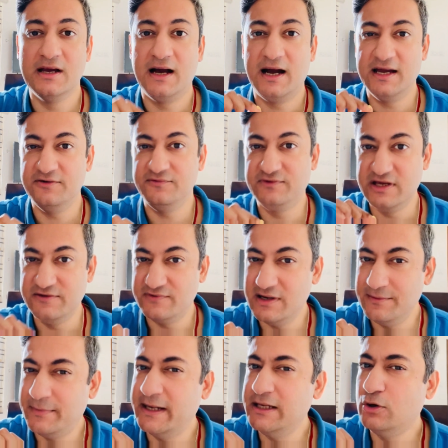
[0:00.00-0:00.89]
I have
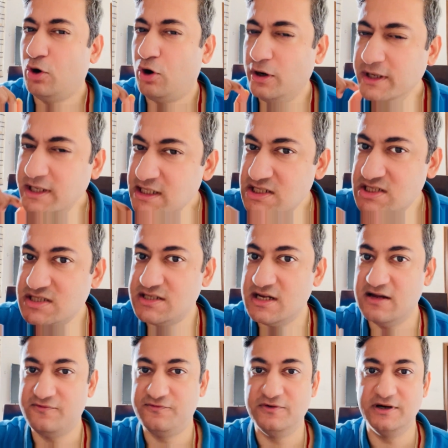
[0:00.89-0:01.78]
given my
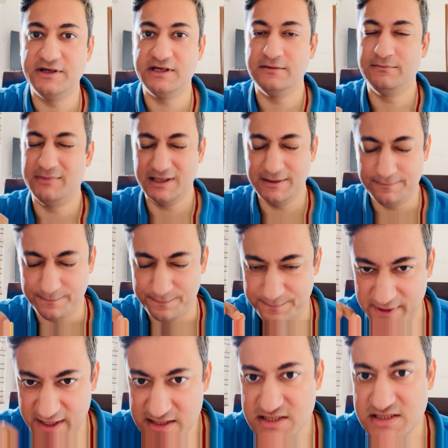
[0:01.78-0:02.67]
honest effort, my
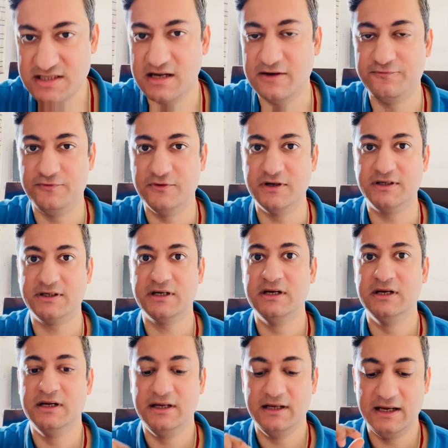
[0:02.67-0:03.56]
best effort,
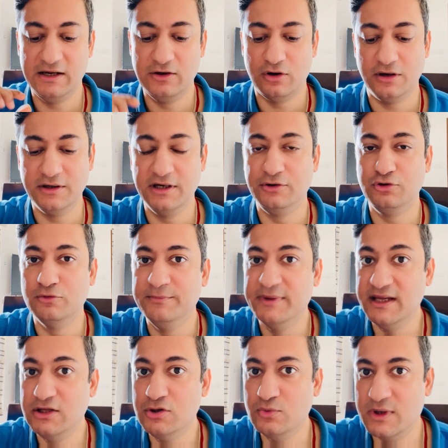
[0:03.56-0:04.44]
in order to
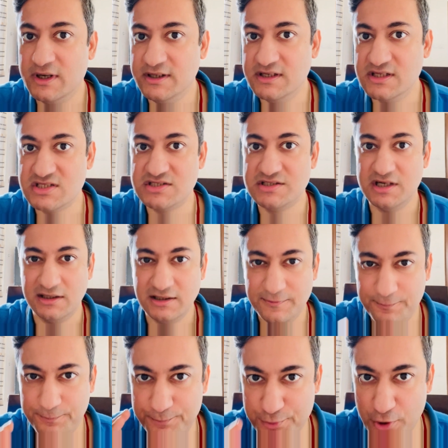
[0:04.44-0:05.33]
make you
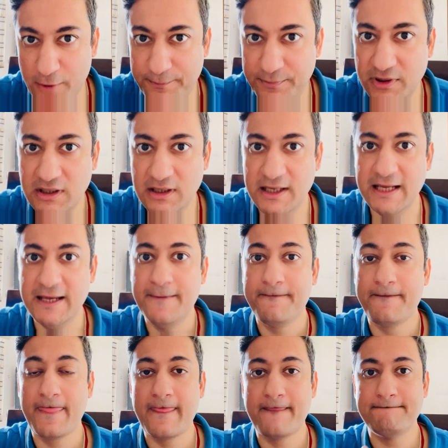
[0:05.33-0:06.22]
understand properly,